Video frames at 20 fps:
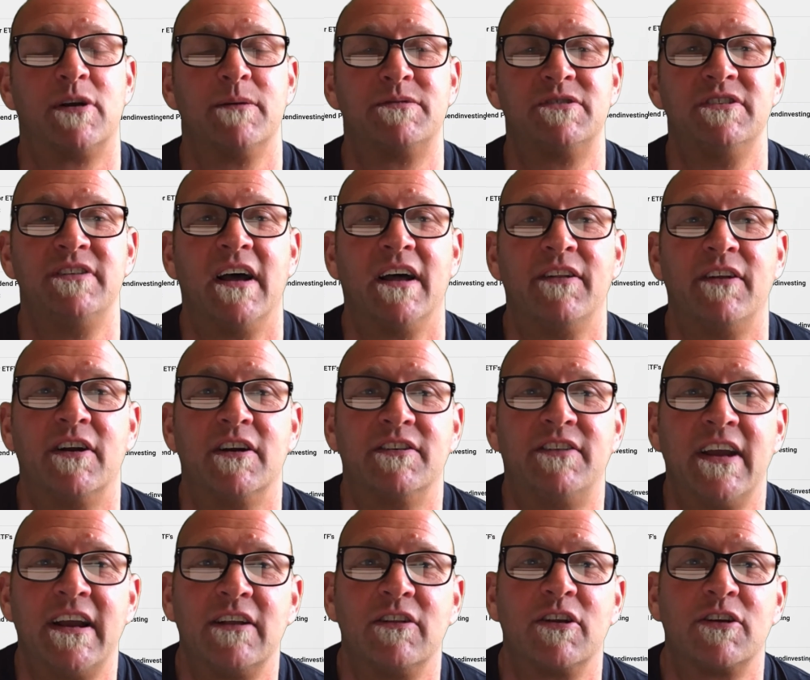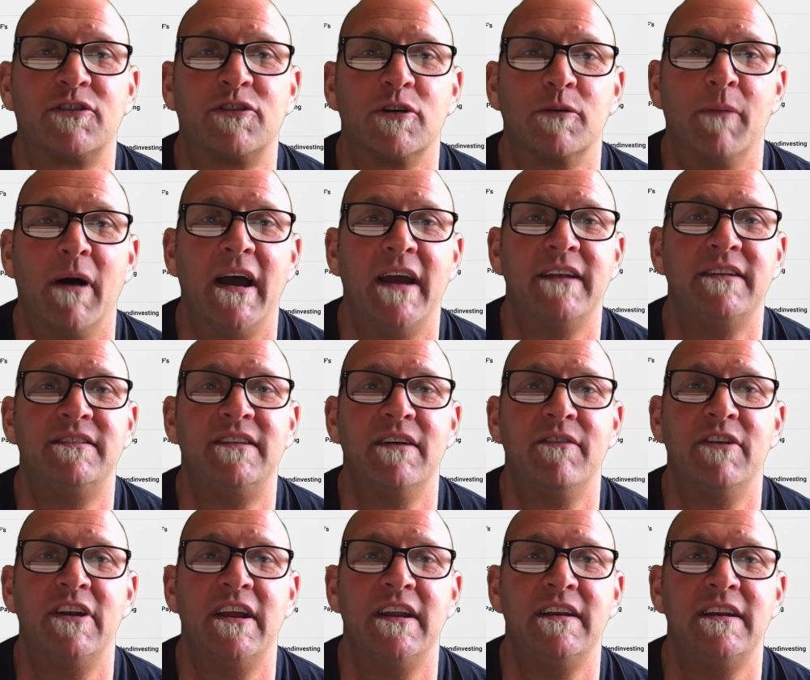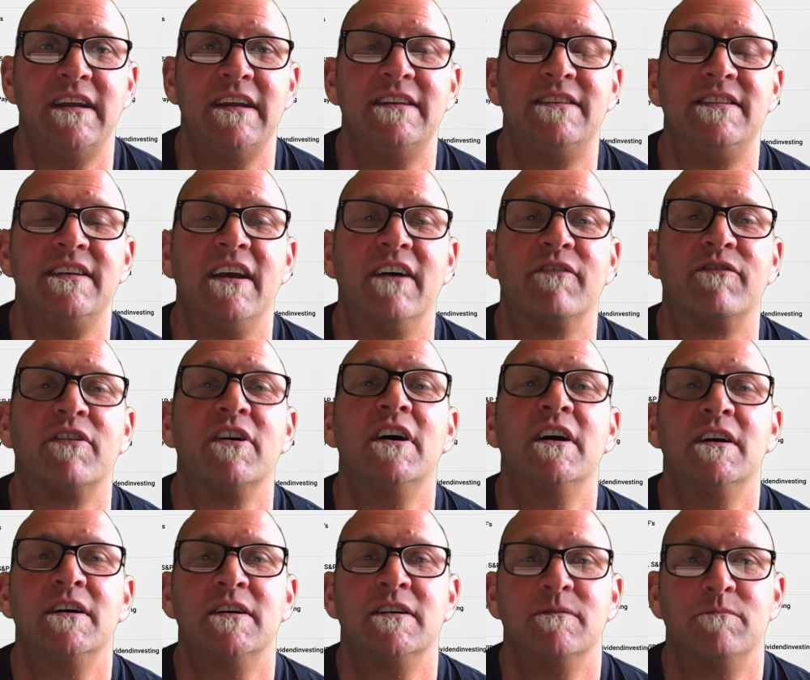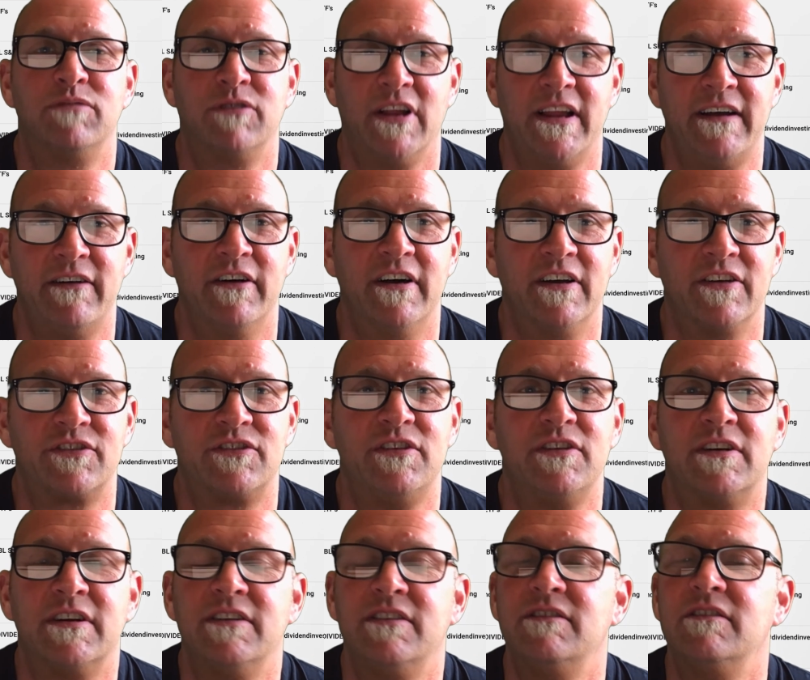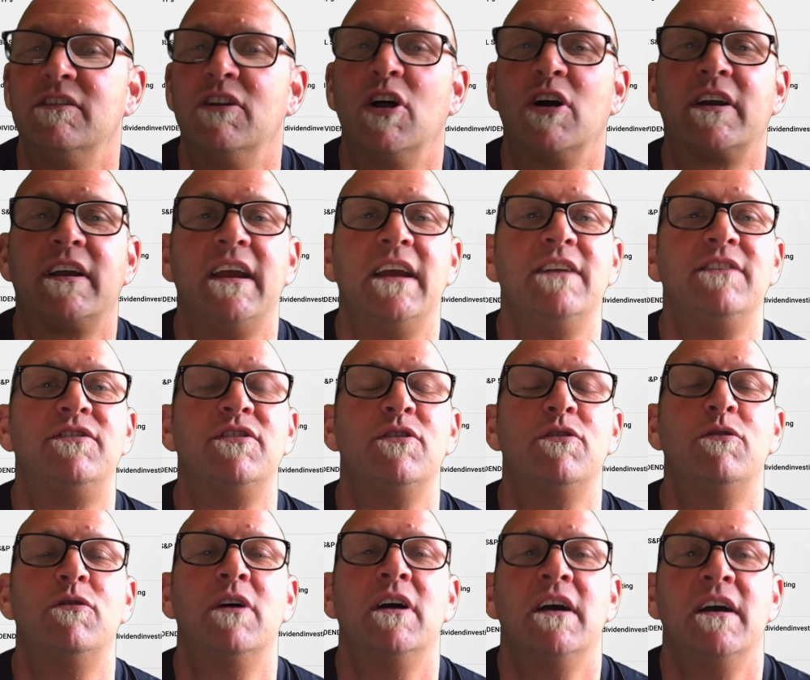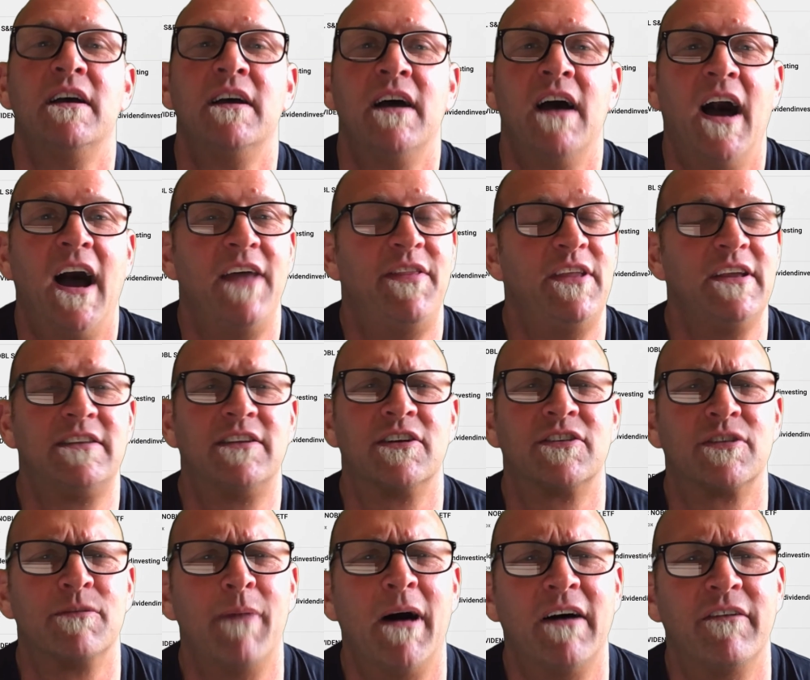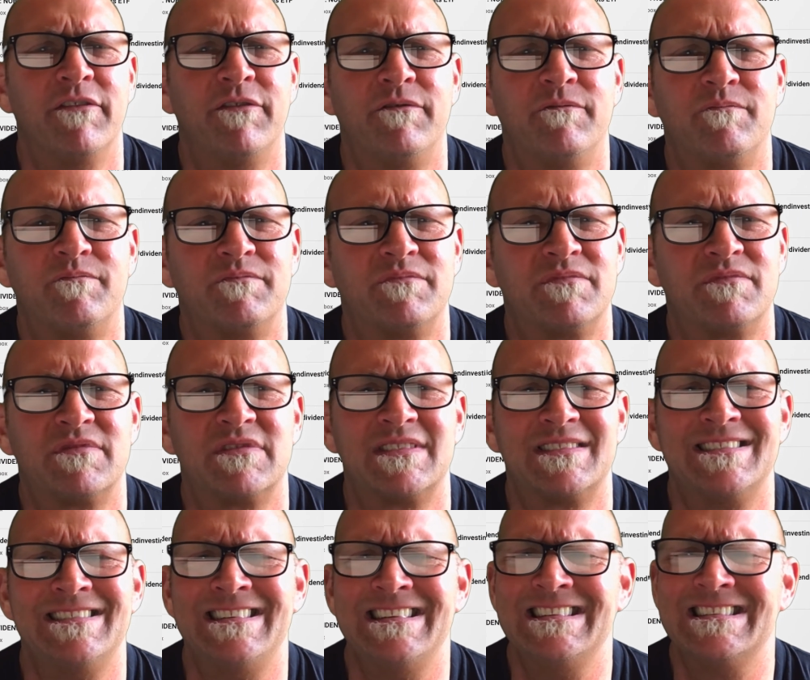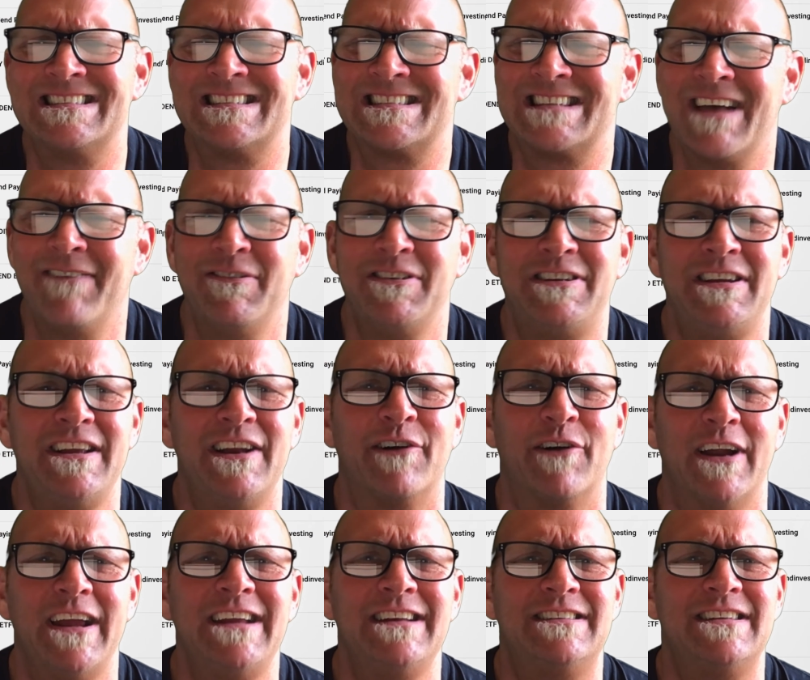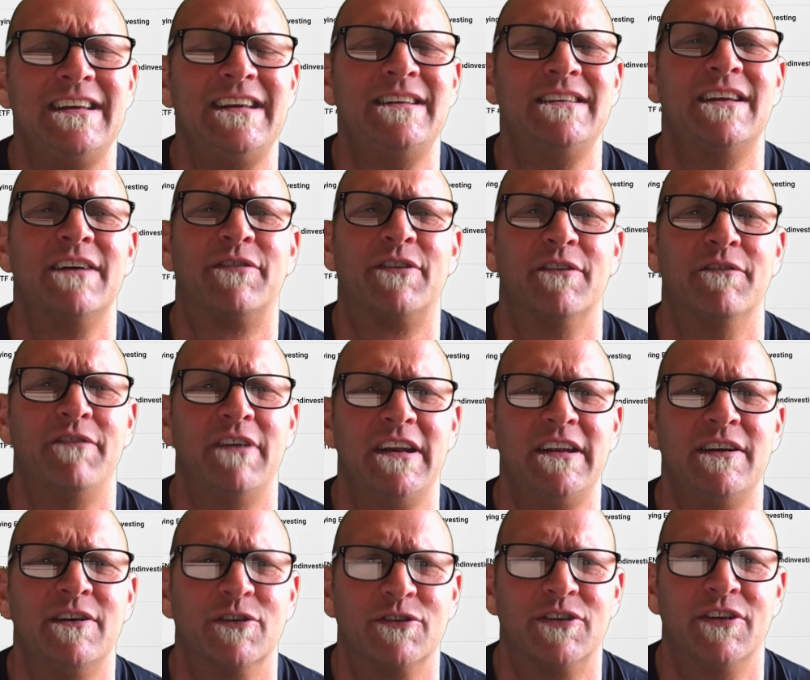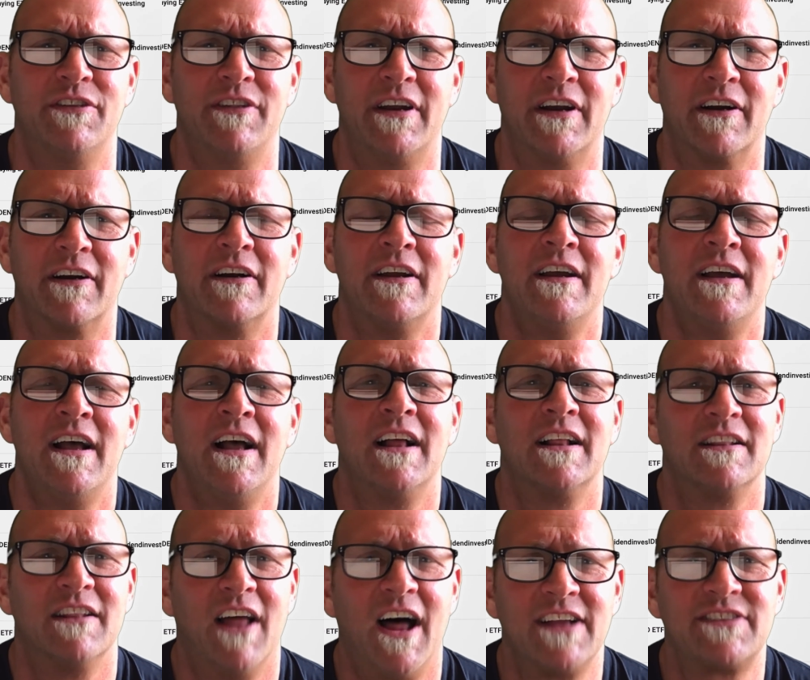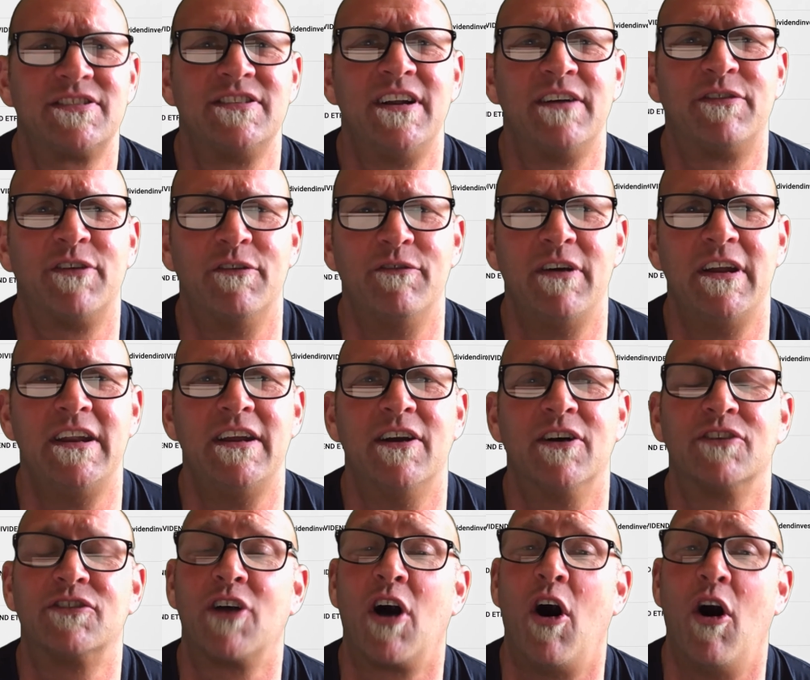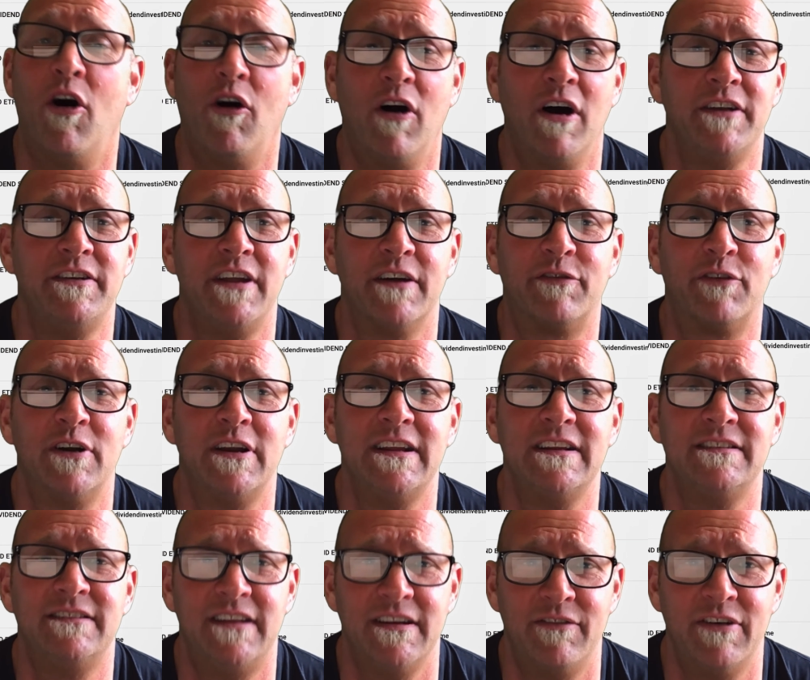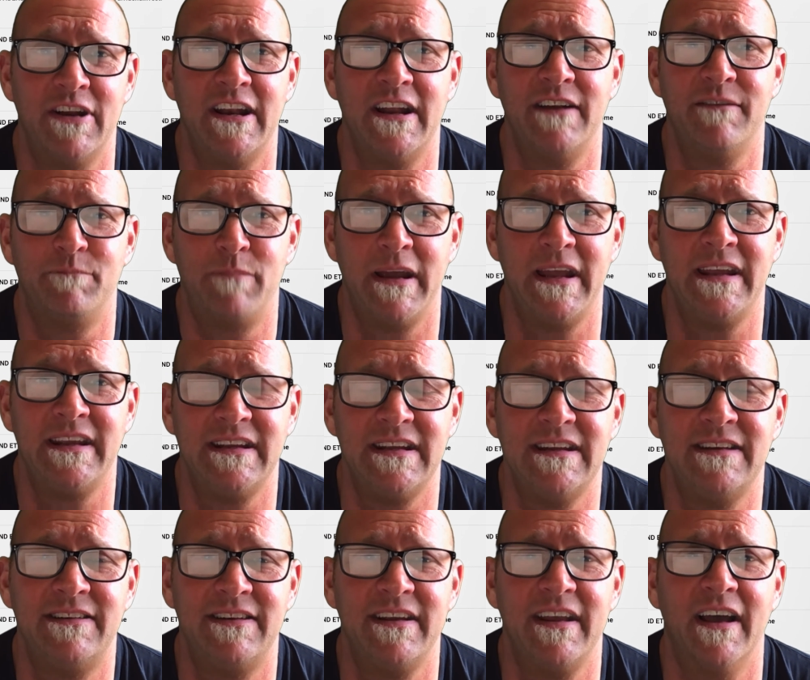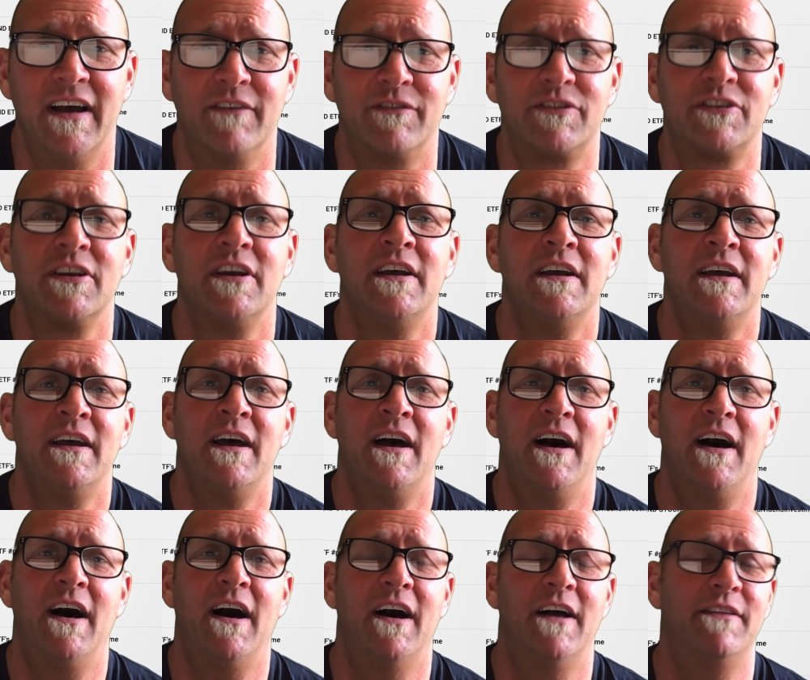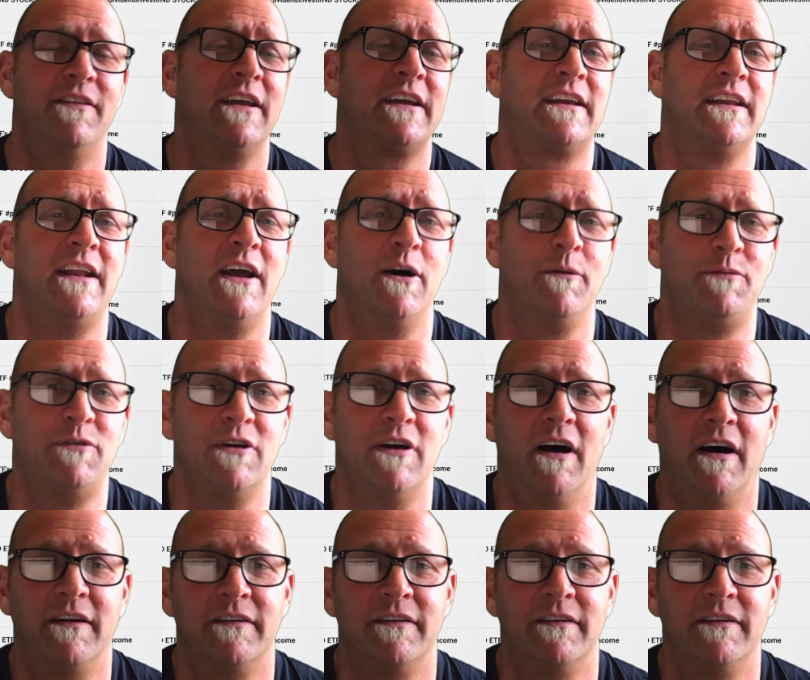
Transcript: down there, and take a look through my dividend ETF playlist. You can look into, I think there's about 17 or 18 different videos in there. Lots of different videos, all on different dividend-paying ETFs that can help you out.